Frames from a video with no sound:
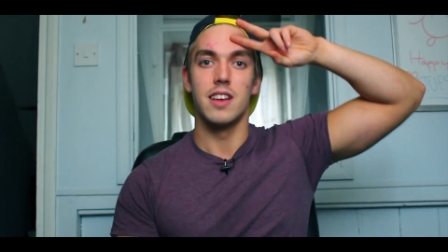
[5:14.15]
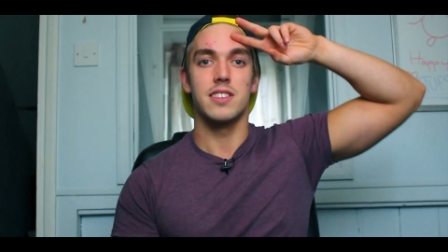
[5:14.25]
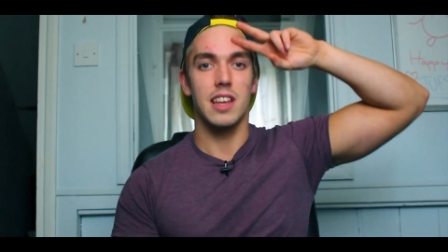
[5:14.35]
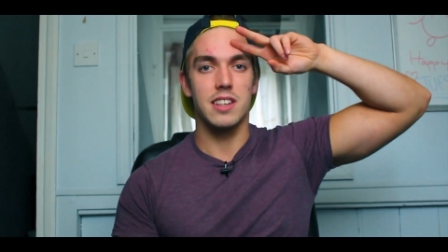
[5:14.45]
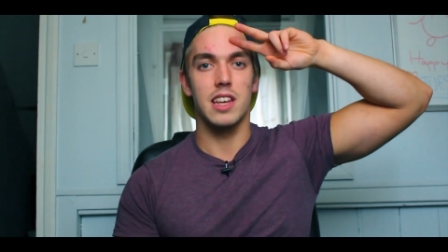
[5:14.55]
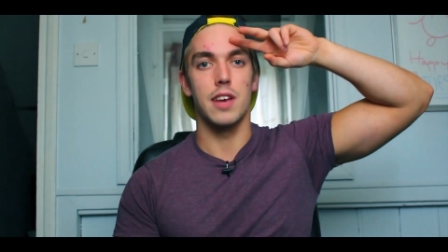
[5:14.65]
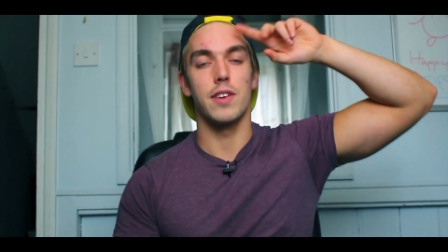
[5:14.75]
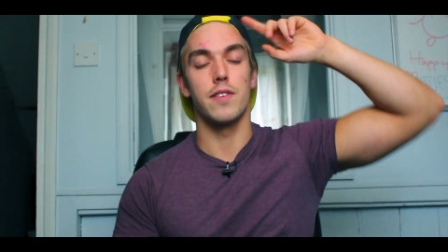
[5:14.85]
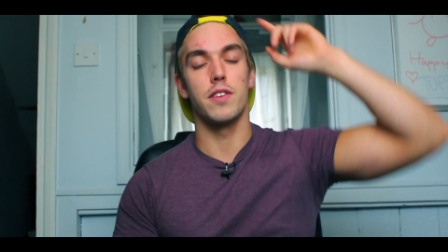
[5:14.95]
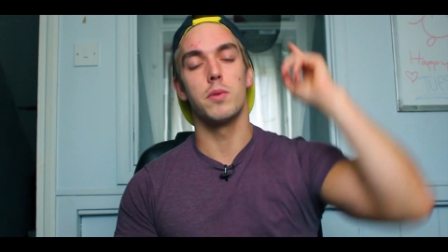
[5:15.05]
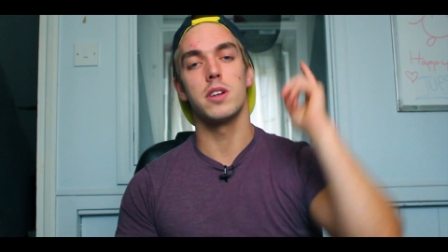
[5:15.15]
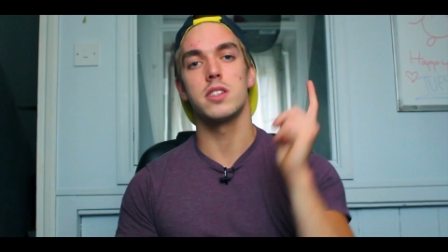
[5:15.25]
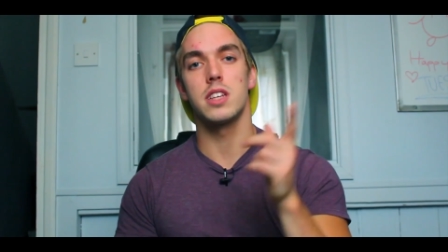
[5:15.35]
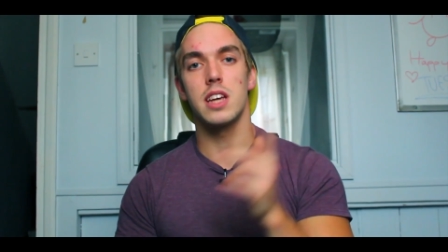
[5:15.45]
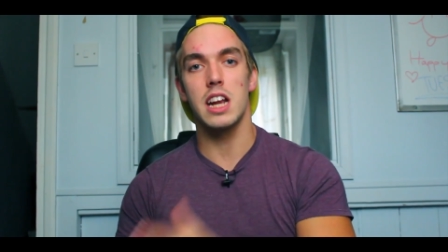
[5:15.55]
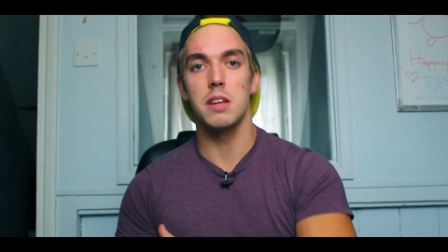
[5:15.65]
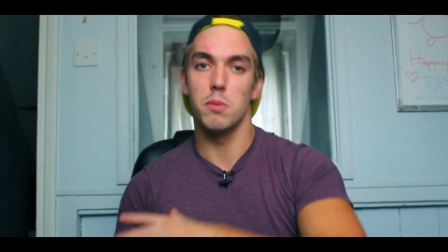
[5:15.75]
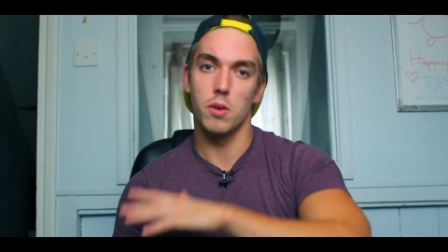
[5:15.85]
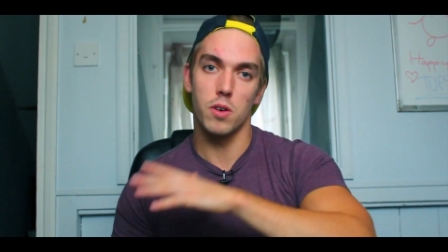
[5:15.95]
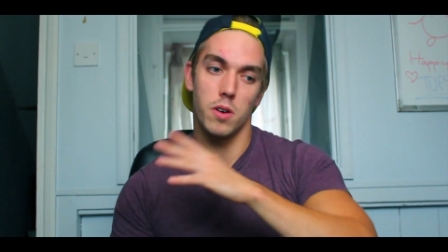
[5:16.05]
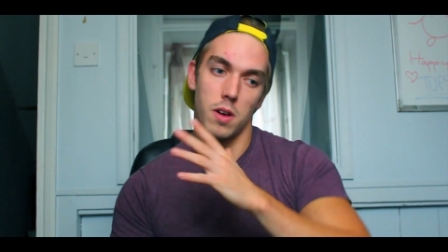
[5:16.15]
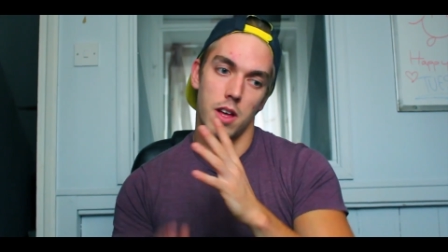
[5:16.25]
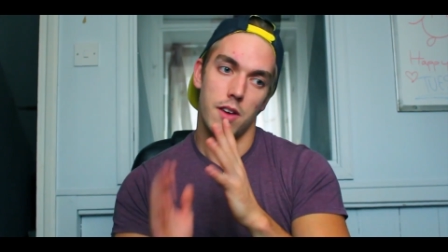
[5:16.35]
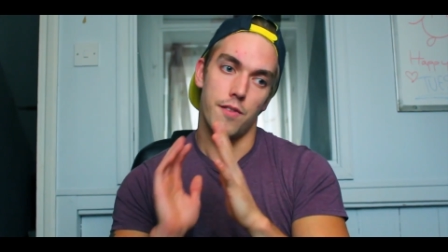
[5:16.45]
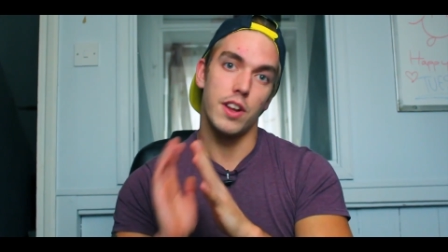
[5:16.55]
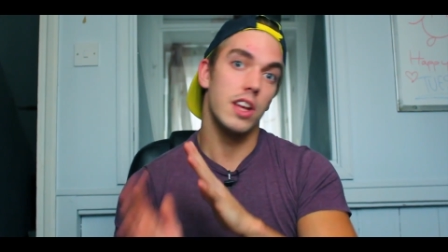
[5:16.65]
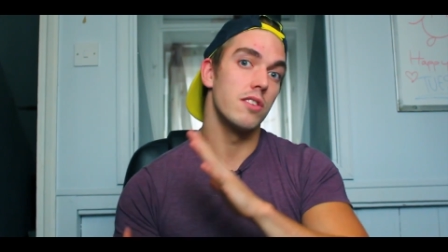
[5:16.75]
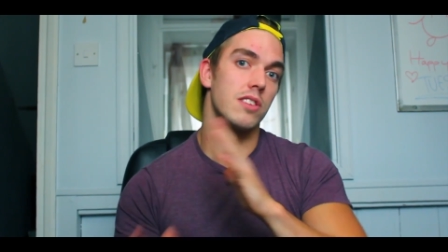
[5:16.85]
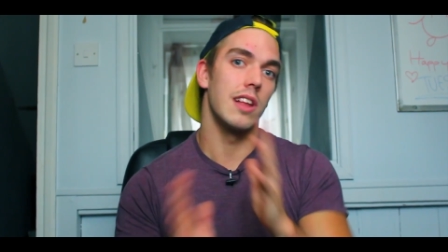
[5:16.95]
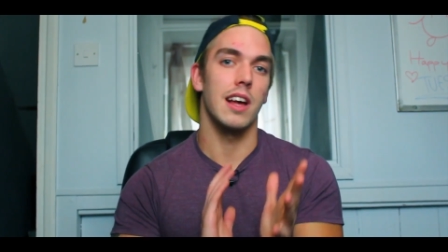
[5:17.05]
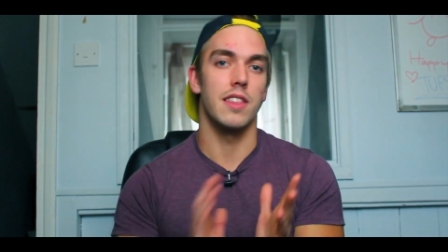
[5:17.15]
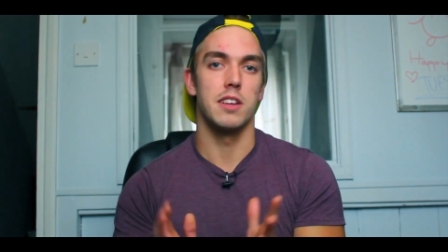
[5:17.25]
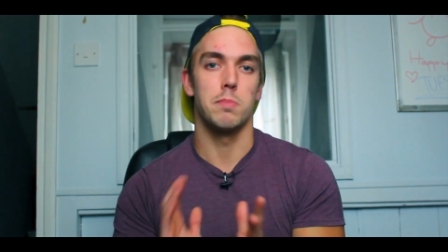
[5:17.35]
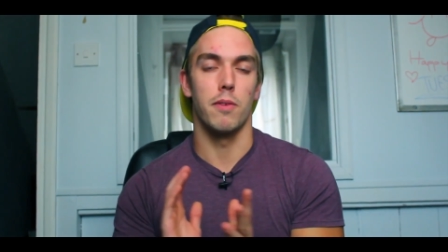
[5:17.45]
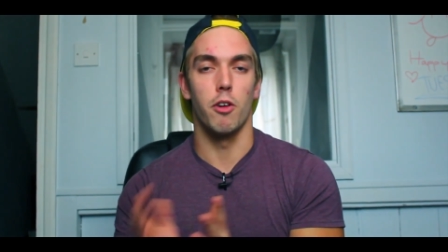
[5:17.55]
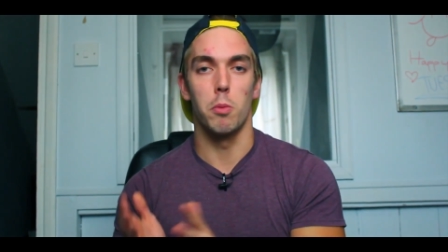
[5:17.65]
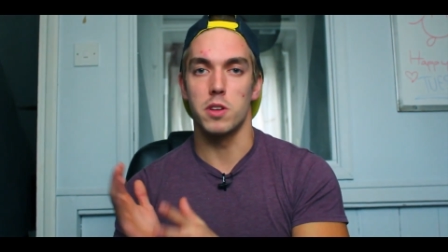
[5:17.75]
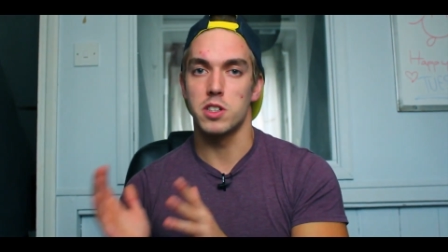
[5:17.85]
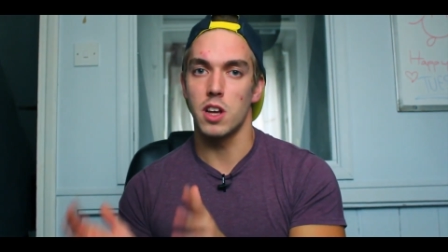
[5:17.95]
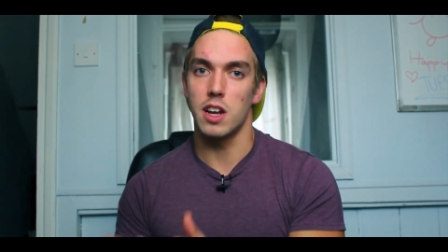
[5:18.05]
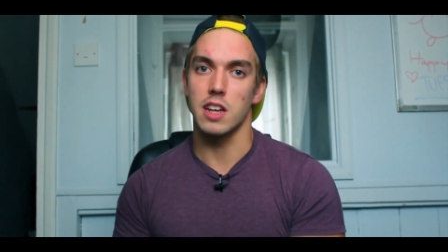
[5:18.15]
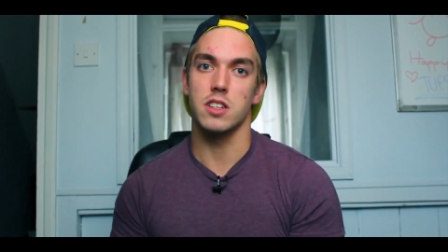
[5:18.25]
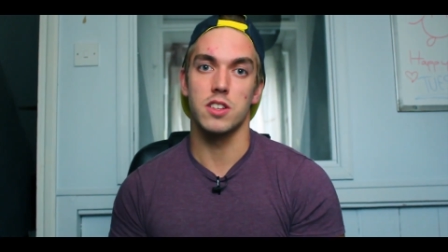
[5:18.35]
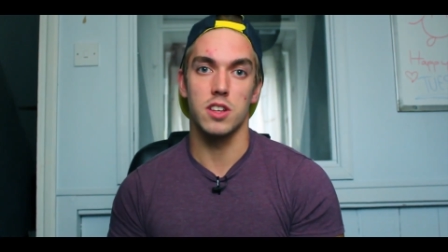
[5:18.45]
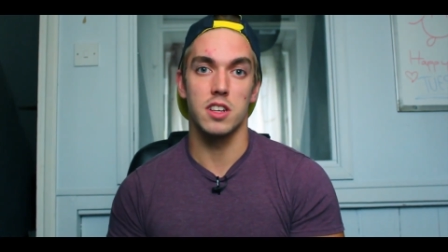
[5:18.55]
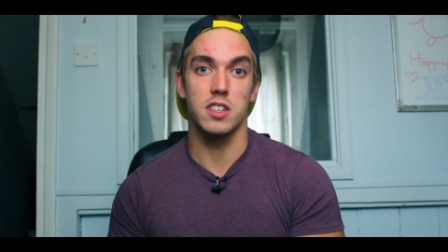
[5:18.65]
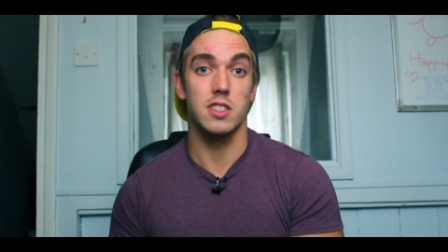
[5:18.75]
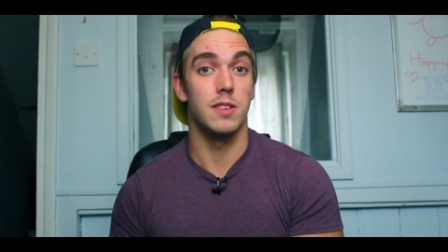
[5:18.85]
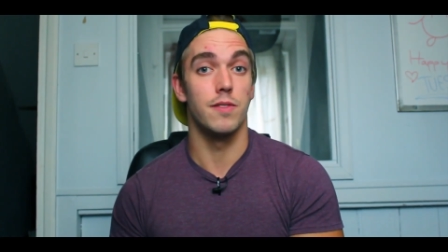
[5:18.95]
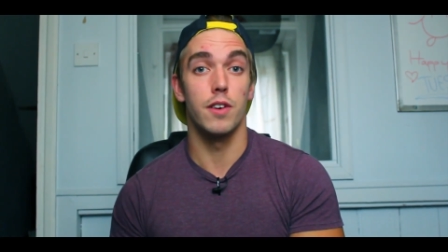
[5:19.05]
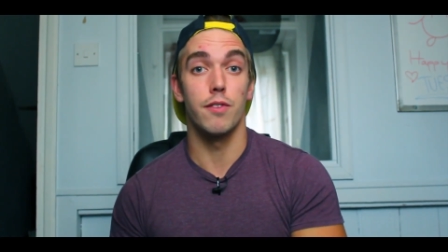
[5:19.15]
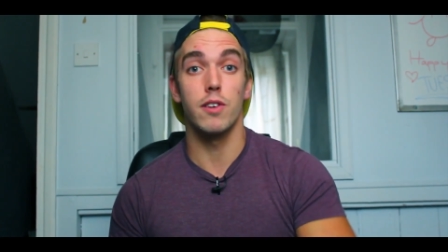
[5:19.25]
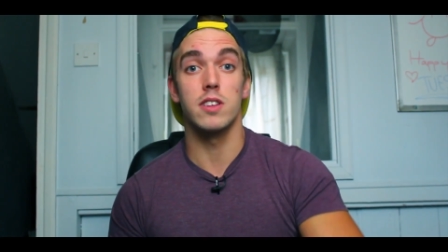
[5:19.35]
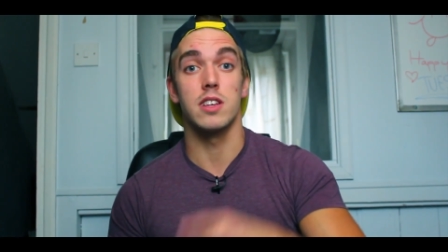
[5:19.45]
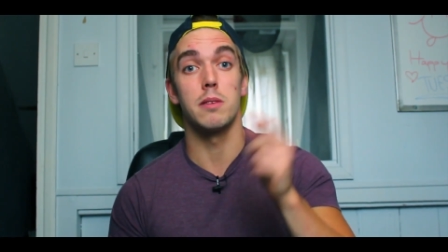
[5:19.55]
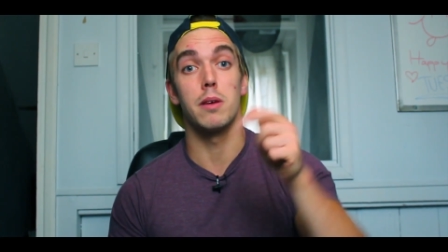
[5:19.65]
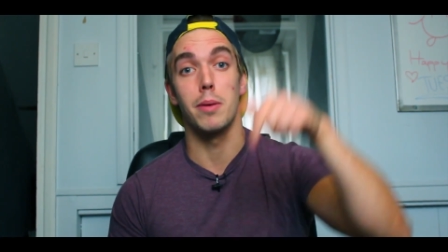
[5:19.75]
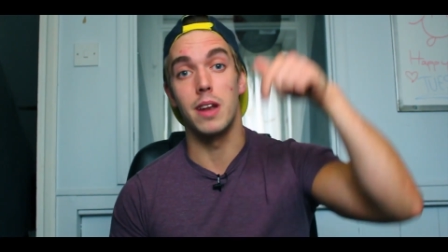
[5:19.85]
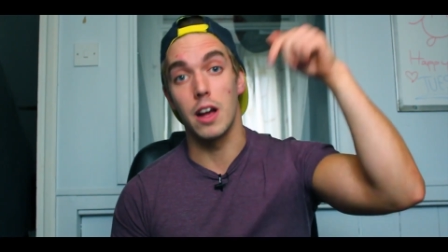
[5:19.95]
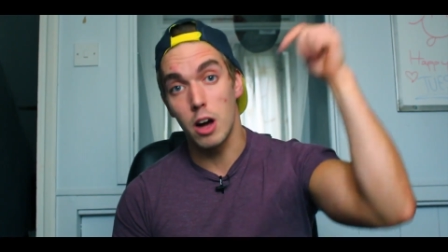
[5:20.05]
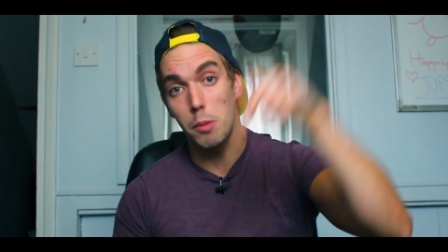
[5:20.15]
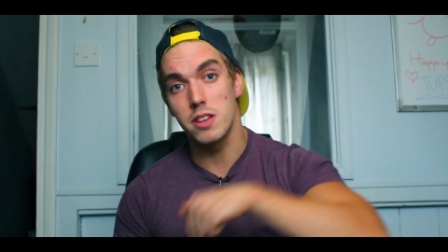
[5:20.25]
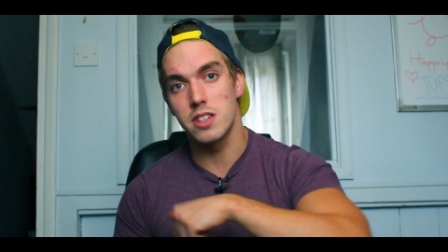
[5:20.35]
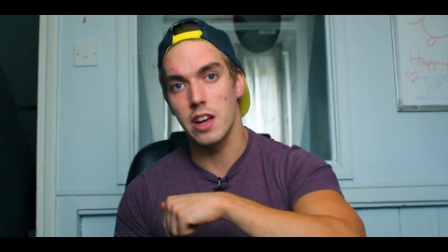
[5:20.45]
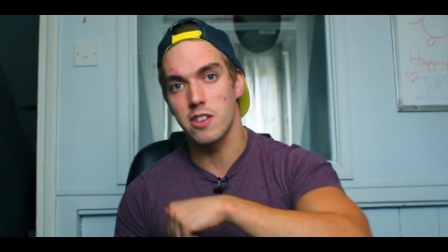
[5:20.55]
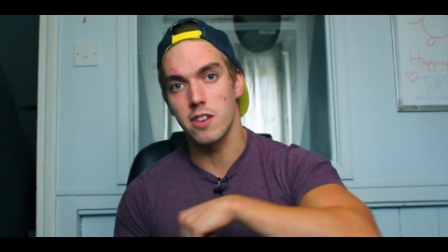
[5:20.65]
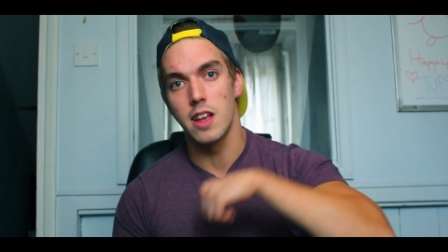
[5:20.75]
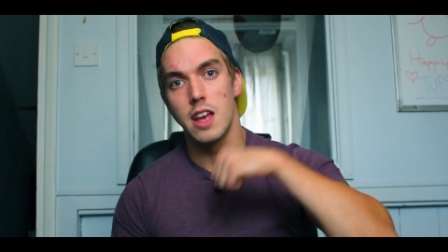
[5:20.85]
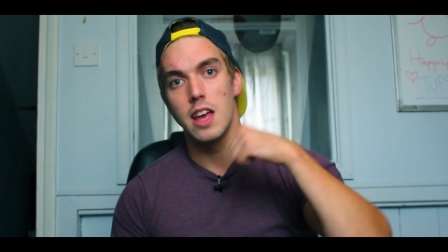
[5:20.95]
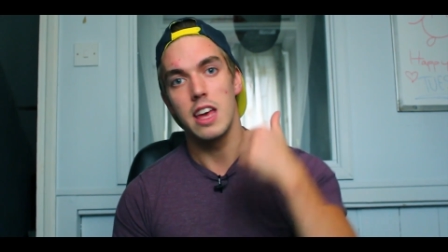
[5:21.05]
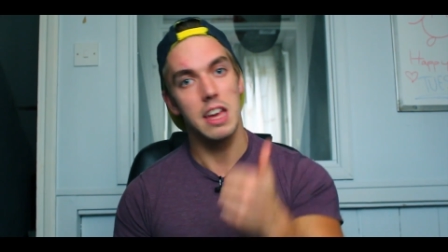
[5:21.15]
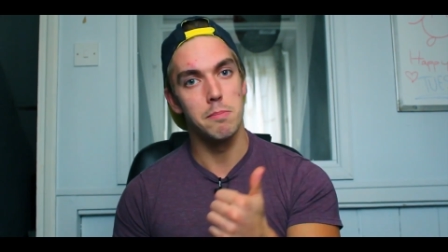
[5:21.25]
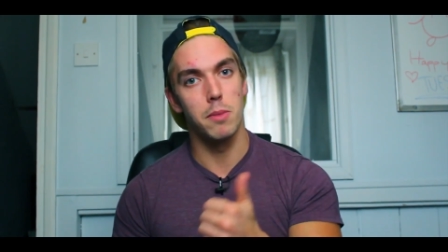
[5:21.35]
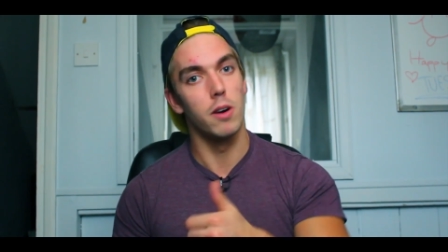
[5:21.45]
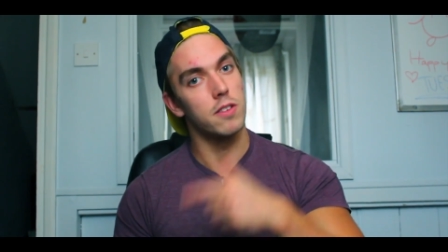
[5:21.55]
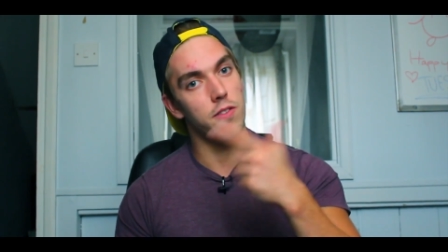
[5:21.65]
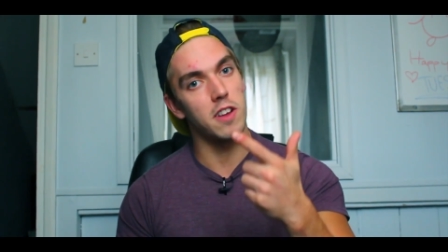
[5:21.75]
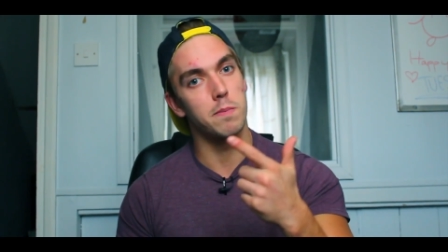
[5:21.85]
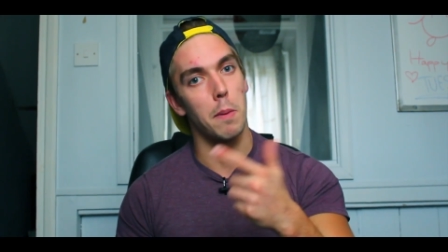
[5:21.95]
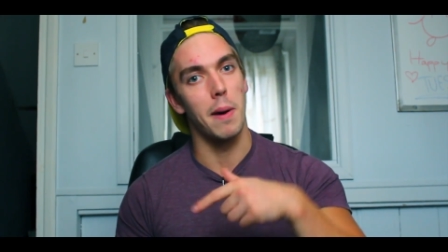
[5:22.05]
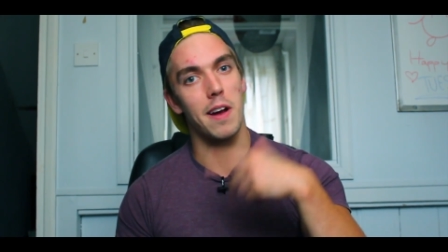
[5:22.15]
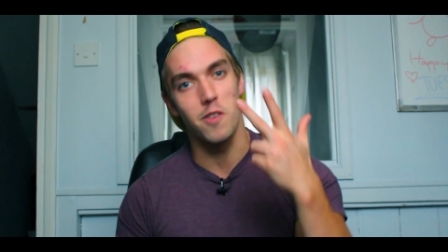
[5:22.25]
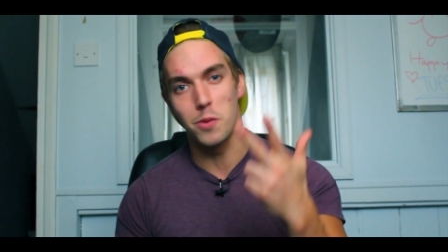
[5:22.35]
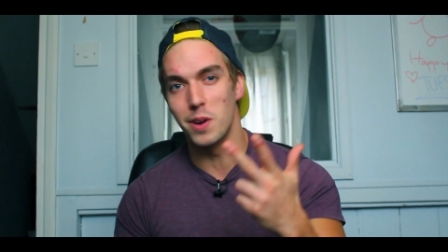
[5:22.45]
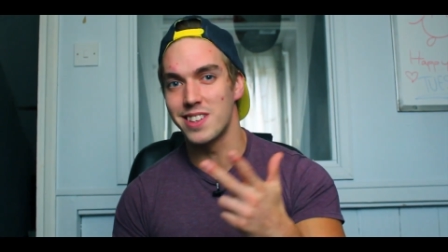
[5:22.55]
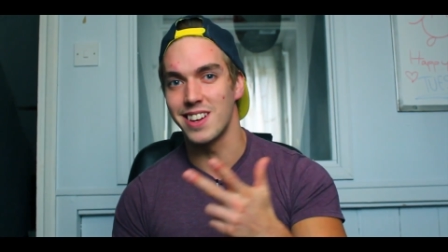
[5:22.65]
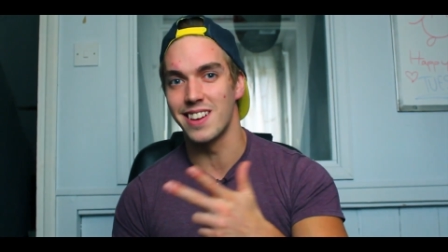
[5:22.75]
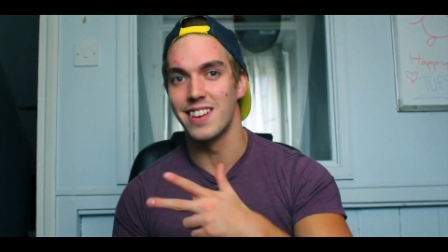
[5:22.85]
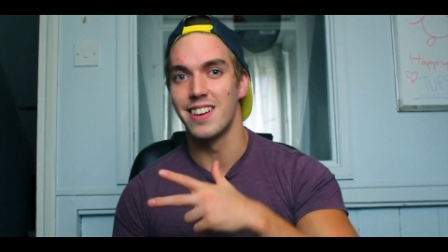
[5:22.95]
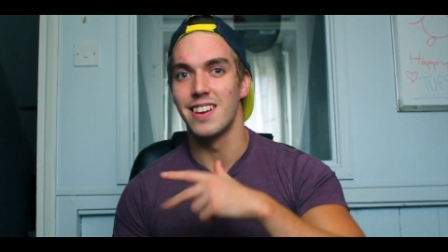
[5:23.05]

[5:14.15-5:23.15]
stay safe, and if you want to see any more videos like this performing certain exercises, then feel free to hit me up in that comment section, inbox, Facebook page, Twitter,